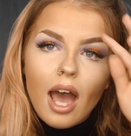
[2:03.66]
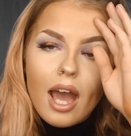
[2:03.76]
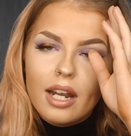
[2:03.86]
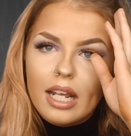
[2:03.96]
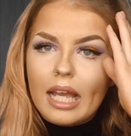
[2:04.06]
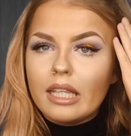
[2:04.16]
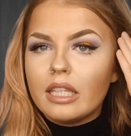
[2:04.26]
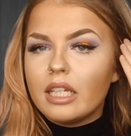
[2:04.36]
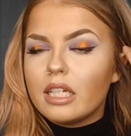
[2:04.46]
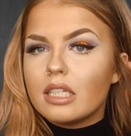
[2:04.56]
And
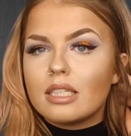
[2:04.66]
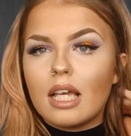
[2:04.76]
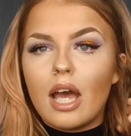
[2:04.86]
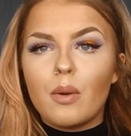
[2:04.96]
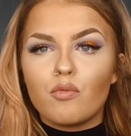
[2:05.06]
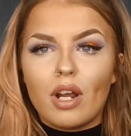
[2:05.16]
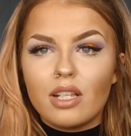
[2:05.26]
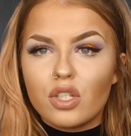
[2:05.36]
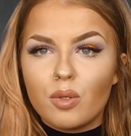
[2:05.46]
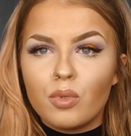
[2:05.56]
in this
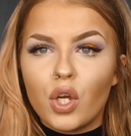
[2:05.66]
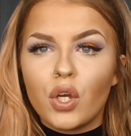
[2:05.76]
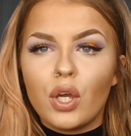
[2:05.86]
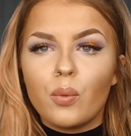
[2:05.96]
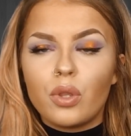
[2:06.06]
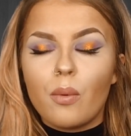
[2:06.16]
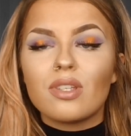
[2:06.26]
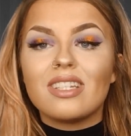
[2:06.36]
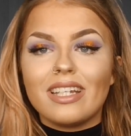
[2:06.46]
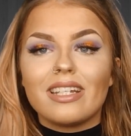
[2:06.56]
ransom note there
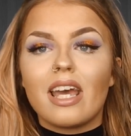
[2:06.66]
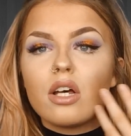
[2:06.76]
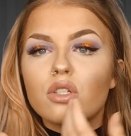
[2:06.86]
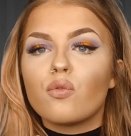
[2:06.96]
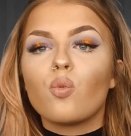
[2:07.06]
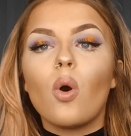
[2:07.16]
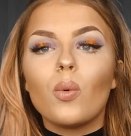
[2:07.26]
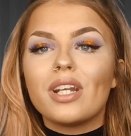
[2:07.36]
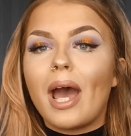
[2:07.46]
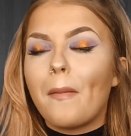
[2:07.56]
was details of what
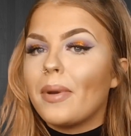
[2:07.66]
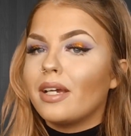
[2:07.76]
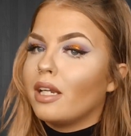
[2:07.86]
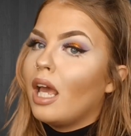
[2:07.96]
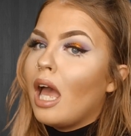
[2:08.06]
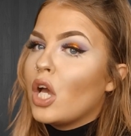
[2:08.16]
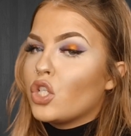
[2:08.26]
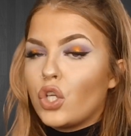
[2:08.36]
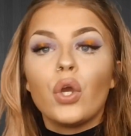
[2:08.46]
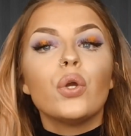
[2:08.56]
would happen
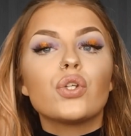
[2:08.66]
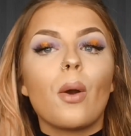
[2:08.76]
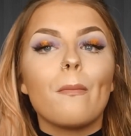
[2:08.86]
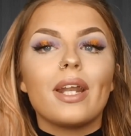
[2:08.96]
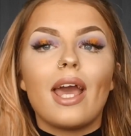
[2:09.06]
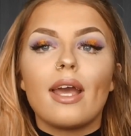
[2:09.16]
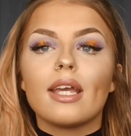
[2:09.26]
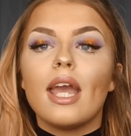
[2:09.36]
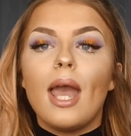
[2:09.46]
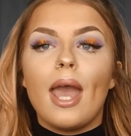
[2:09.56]
to
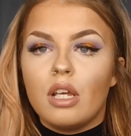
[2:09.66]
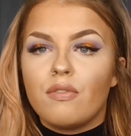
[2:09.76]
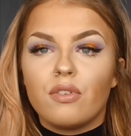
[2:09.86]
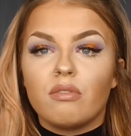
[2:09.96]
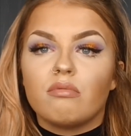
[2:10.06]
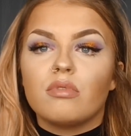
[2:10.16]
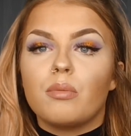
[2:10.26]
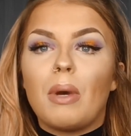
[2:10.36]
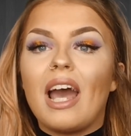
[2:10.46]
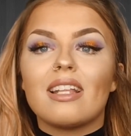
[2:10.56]
Jonbenet if
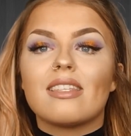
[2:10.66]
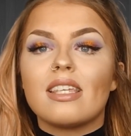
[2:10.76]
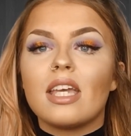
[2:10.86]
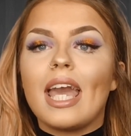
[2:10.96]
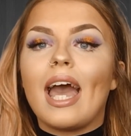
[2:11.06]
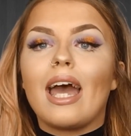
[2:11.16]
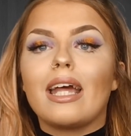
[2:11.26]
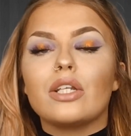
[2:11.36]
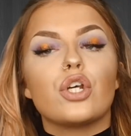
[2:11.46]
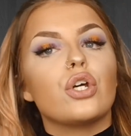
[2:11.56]
Patsy
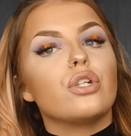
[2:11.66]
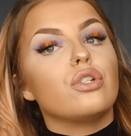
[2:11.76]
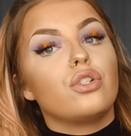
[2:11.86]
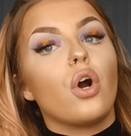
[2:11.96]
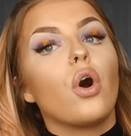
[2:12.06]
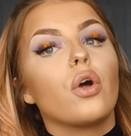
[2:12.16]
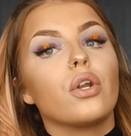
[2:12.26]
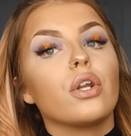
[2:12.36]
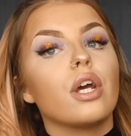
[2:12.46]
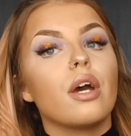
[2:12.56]
and
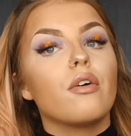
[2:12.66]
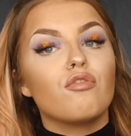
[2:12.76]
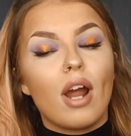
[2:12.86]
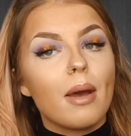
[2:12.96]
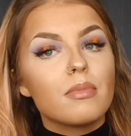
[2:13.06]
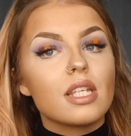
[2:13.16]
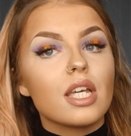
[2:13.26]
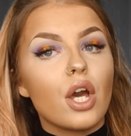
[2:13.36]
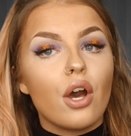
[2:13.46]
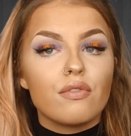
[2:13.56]
John
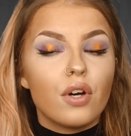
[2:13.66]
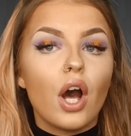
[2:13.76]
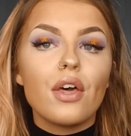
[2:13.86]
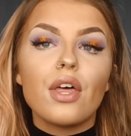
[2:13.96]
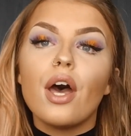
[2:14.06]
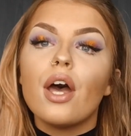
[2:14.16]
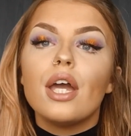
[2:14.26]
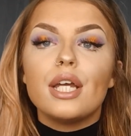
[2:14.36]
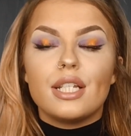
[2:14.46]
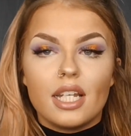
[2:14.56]
Ramsey, her father,
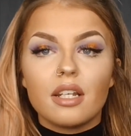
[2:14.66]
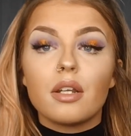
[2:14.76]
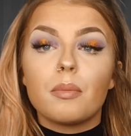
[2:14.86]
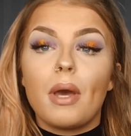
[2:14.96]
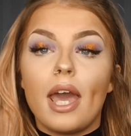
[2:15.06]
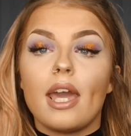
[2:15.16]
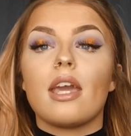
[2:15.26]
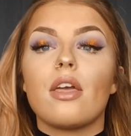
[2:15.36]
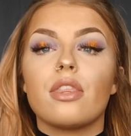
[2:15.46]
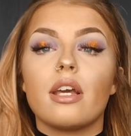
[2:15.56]
didn't
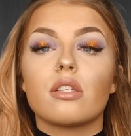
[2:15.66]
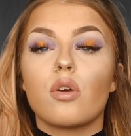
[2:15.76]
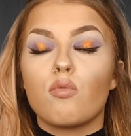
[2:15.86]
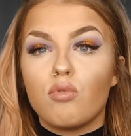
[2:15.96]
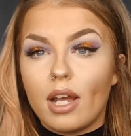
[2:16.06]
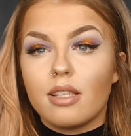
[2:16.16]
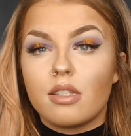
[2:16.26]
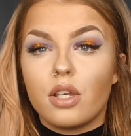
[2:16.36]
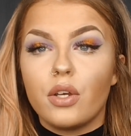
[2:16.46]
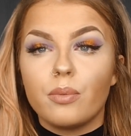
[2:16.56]
pay this
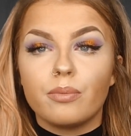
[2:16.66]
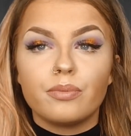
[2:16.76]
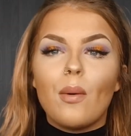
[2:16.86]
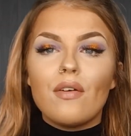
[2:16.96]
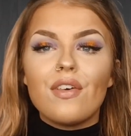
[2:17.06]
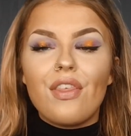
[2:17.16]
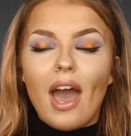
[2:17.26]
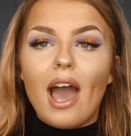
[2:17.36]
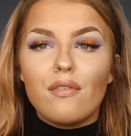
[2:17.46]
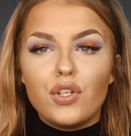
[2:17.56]
ransom. However,
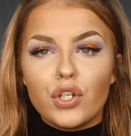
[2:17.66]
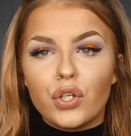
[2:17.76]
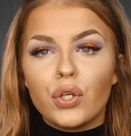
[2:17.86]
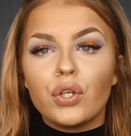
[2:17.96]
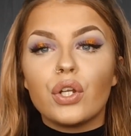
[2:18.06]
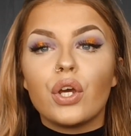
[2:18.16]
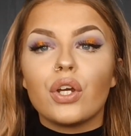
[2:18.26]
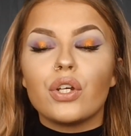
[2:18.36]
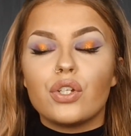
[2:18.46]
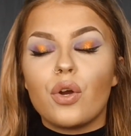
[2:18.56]
that afternoon,
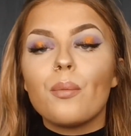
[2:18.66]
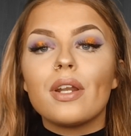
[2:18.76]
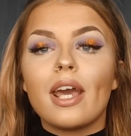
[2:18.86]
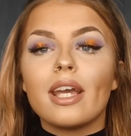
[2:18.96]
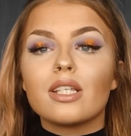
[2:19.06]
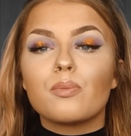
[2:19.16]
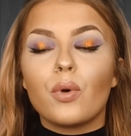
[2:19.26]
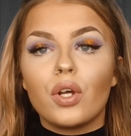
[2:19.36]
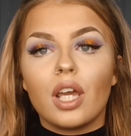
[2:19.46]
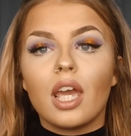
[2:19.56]
Jonbenet's
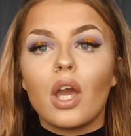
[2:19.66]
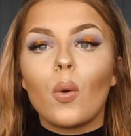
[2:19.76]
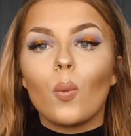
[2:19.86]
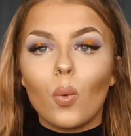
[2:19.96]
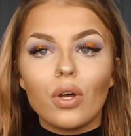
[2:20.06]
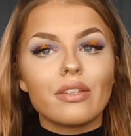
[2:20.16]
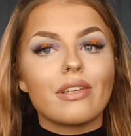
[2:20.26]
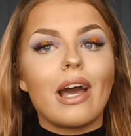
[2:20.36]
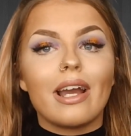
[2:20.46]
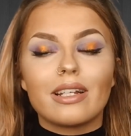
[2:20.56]
body was
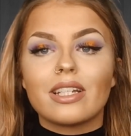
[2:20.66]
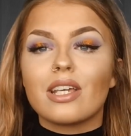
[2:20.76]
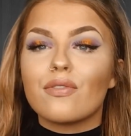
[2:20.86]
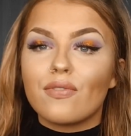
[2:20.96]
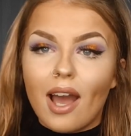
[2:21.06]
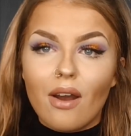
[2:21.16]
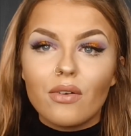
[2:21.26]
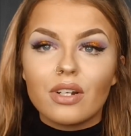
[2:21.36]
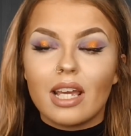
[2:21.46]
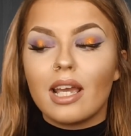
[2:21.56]
actually
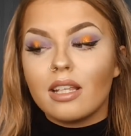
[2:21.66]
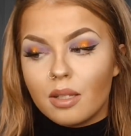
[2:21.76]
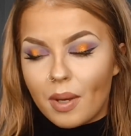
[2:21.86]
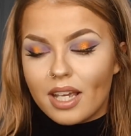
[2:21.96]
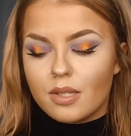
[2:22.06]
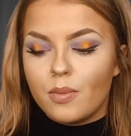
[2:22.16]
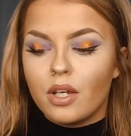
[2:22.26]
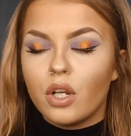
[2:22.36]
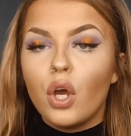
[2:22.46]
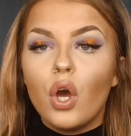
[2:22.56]
found in the
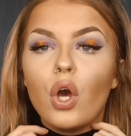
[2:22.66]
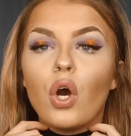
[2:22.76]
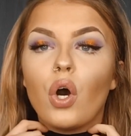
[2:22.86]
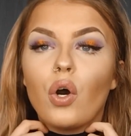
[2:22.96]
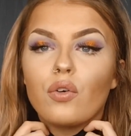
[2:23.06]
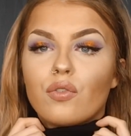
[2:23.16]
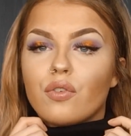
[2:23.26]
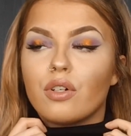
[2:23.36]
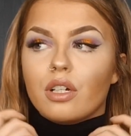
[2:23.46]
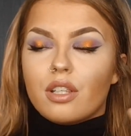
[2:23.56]
basement
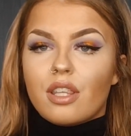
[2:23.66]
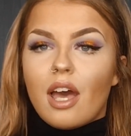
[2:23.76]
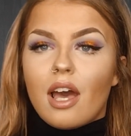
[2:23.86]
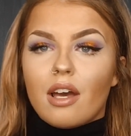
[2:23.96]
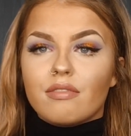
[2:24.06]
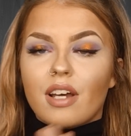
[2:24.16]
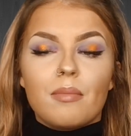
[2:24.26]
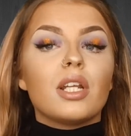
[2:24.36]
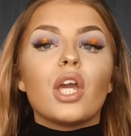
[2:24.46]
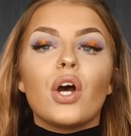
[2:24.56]
of their
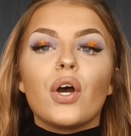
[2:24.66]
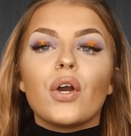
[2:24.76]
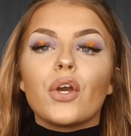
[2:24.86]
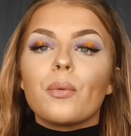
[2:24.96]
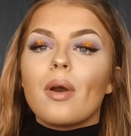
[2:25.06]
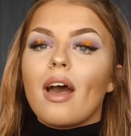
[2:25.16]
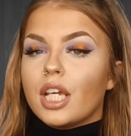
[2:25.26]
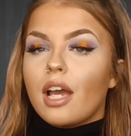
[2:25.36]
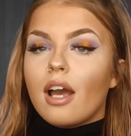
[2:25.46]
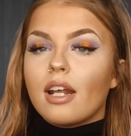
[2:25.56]
family home.
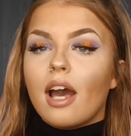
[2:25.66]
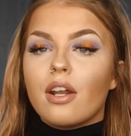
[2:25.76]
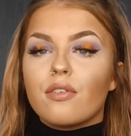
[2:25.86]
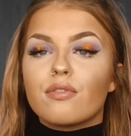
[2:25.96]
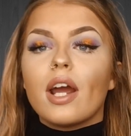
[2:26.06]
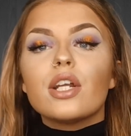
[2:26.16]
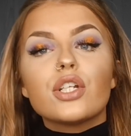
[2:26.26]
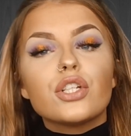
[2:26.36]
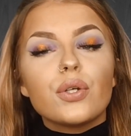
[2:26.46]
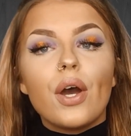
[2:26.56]
She had had a
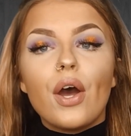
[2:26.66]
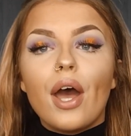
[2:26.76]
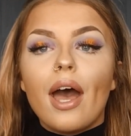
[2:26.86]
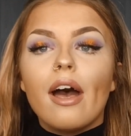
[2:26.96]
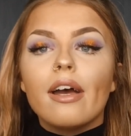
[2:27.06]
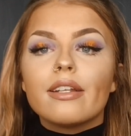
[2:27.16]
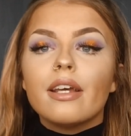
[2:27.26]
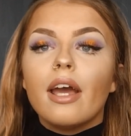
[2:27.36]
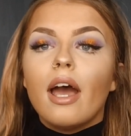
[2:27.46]
fracture to her head,